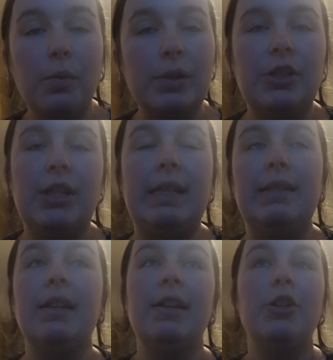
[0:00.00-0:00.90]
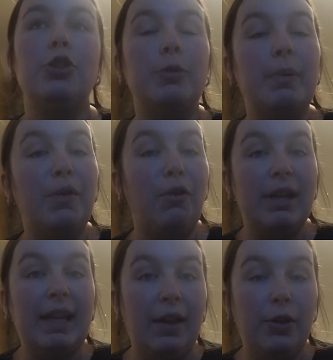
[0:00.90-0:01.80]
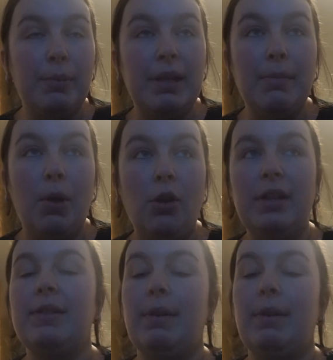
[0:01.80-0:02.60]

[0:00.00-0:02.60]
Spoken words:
which is just before I get up in the morning.